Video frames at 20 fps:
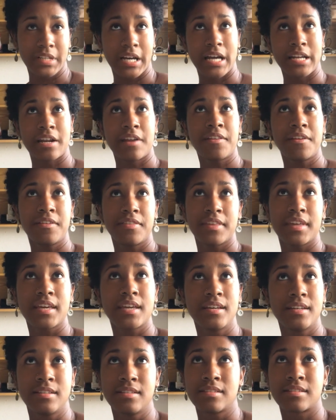Another thing
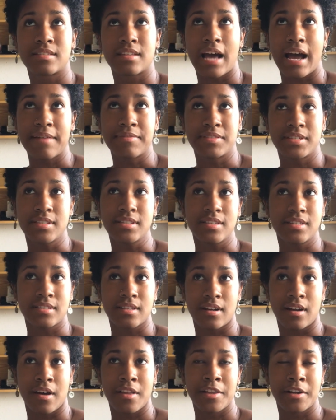is, I've seen this
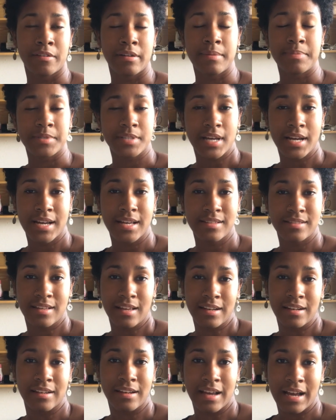on other websites,
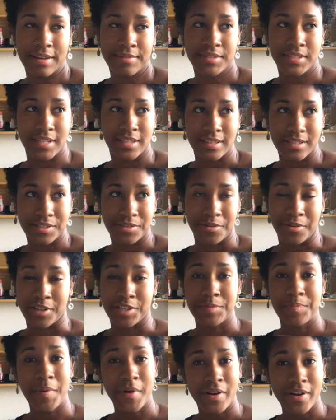and I've seen this through
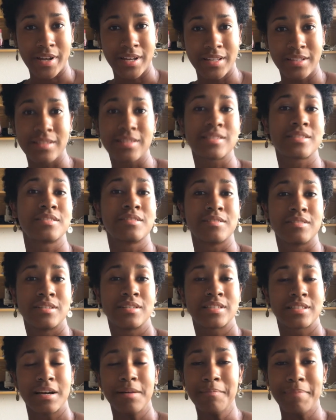experience.
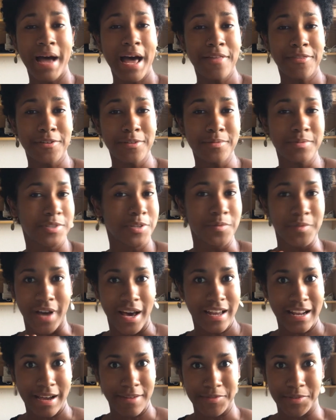Some bathrooms do
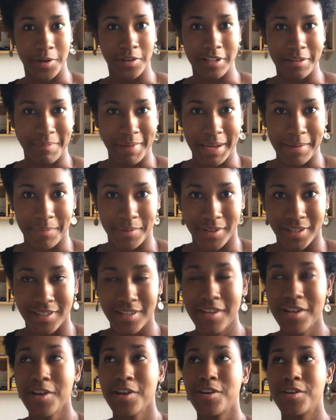not have toilet paper,
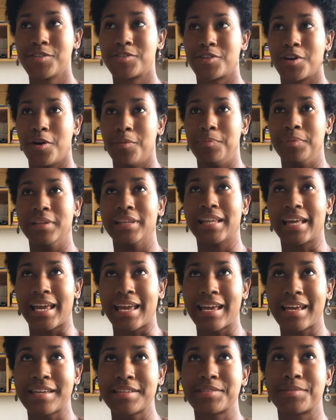so
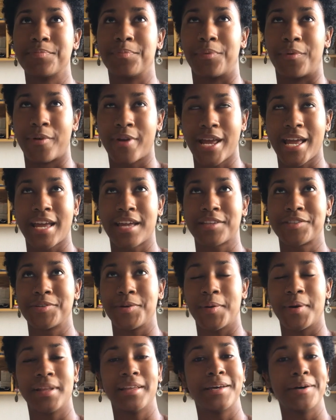please bring
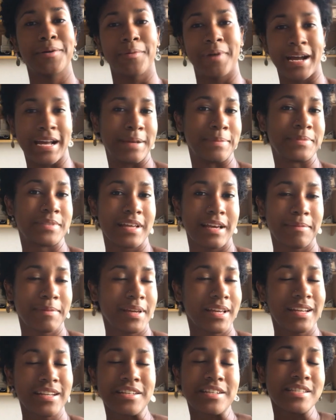toilet wipes. I
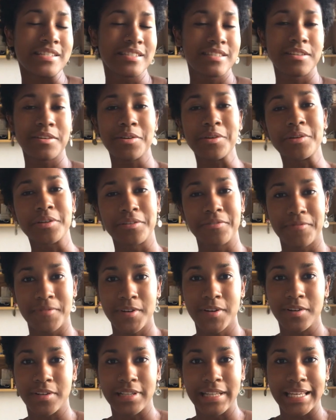mean, just so you can
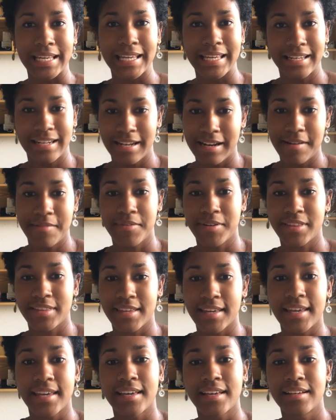feel clean and
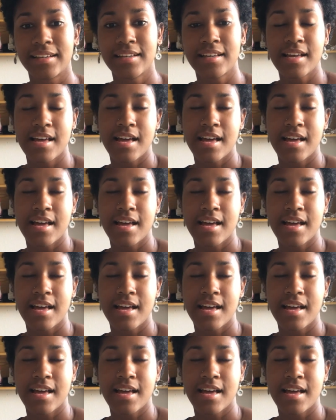everything.